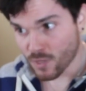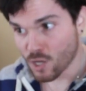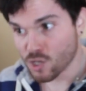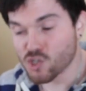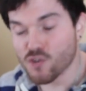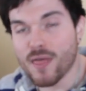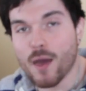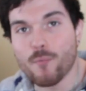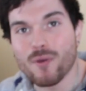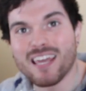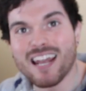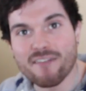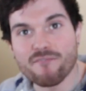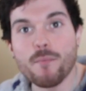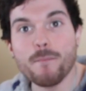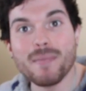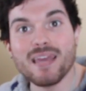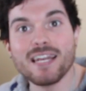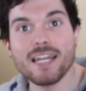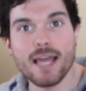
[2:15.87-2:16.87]
so that we can
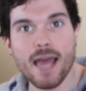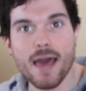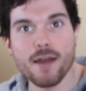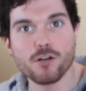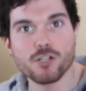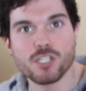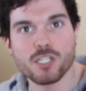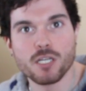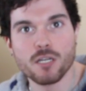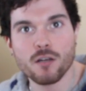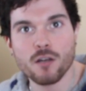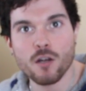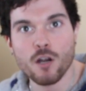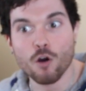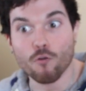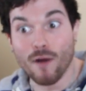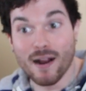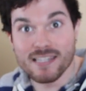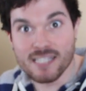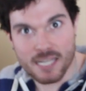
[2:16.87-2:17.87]
have immediate energy,
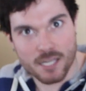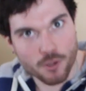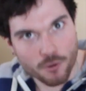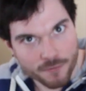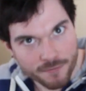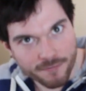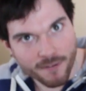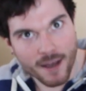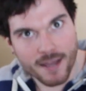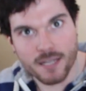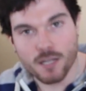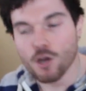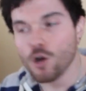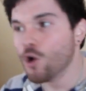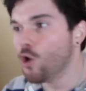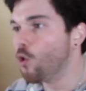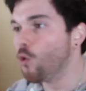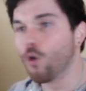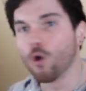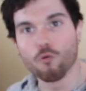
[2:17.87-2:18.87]
right, to either fight
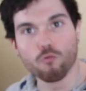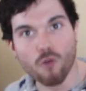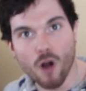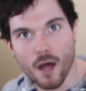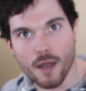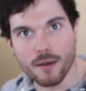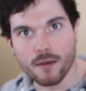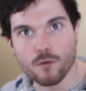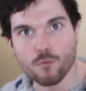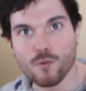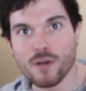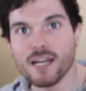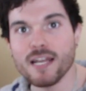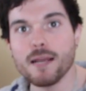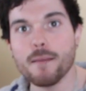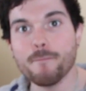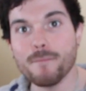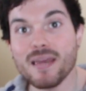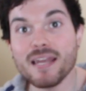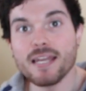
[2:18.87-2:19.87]
or run. We
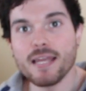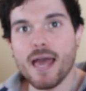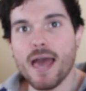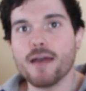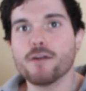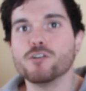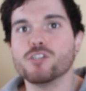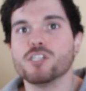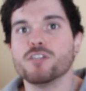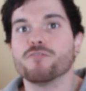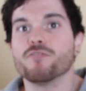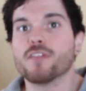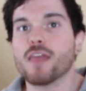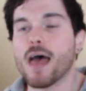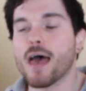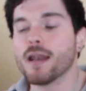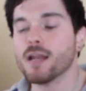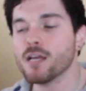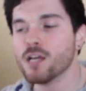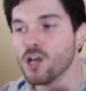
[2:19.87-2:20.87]
need immediate energy for
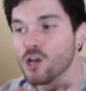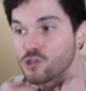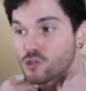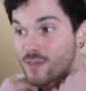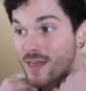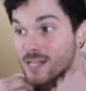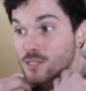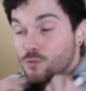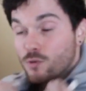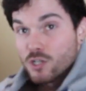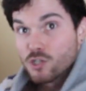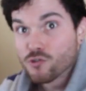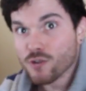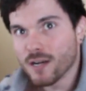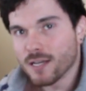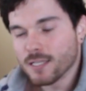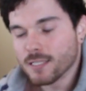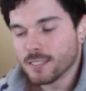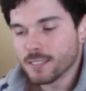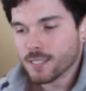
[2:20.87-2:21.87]
that. So that's what
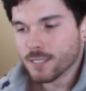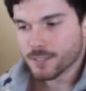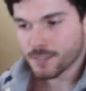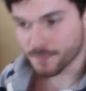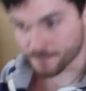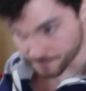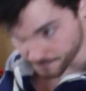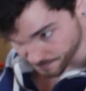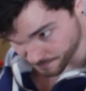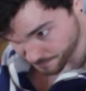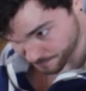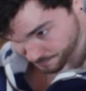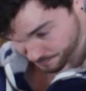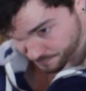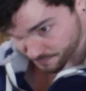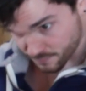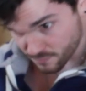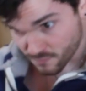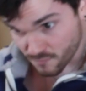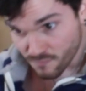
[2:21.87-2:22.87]
adrenaline does.
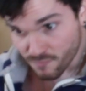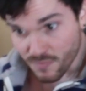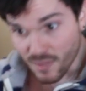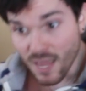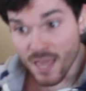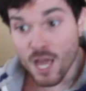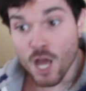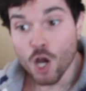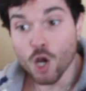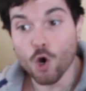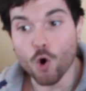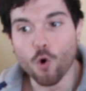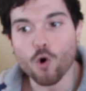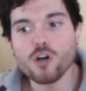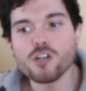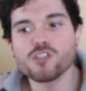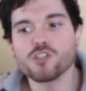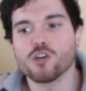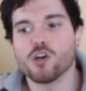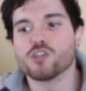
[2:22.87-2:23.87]

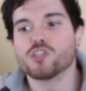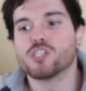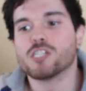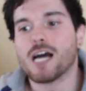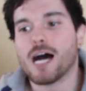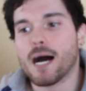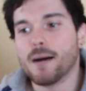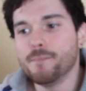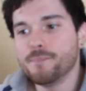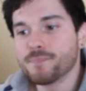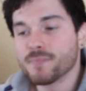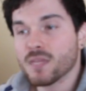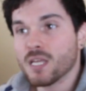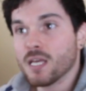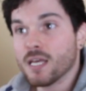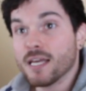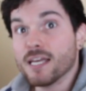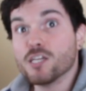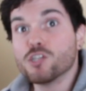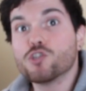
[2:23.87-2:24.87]
Cortisol's job
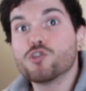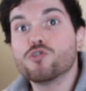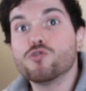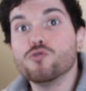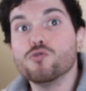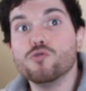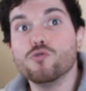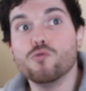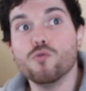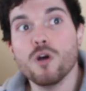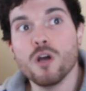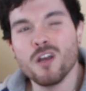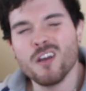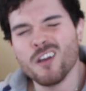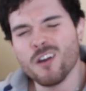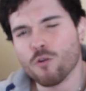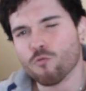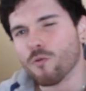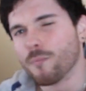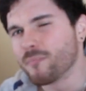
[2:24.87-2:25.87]
is to
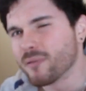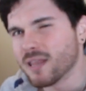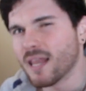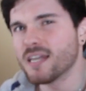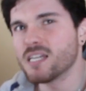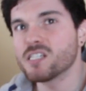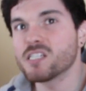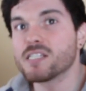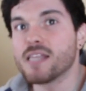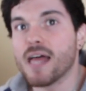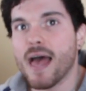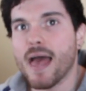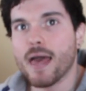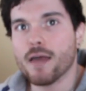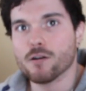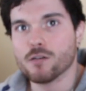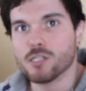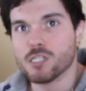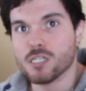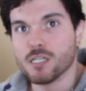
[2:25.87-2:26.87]
replenish that
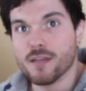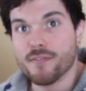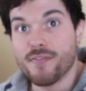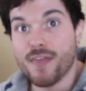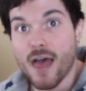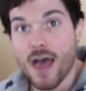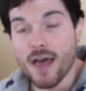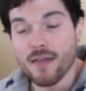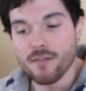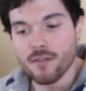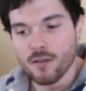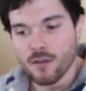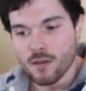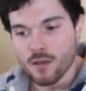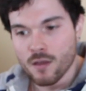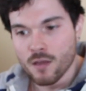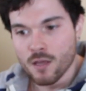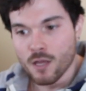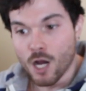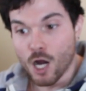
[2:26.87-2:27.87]
energy that
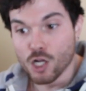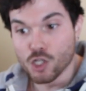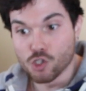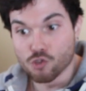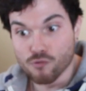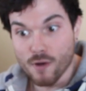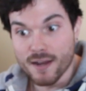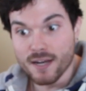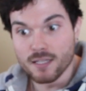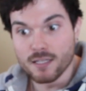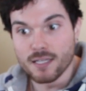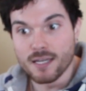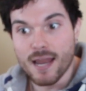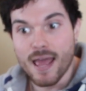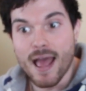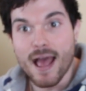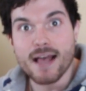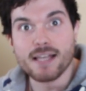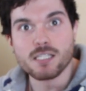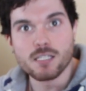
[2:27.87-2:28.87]
adrenaline
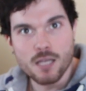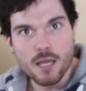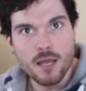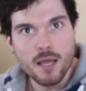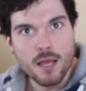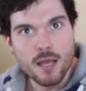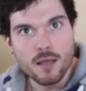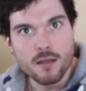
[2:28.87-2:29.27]
has